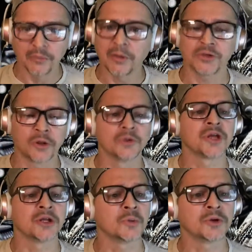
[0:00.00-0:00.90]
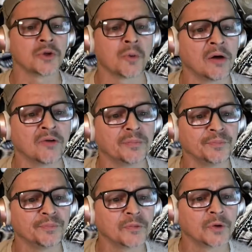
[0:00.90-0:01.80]
It makes no sense whatsoever,
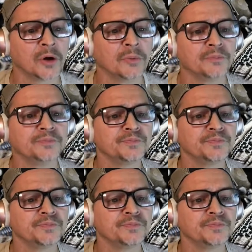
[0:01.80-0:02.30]
you know?